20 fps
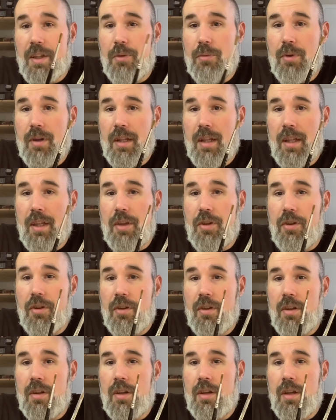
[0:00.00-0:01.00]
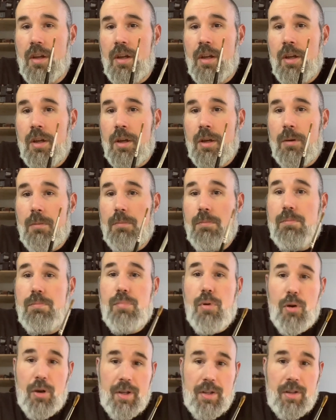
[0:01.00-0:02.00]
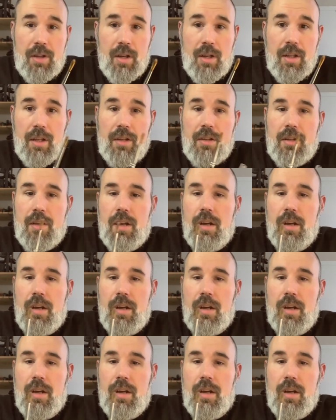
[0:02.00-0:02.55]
really good point on it.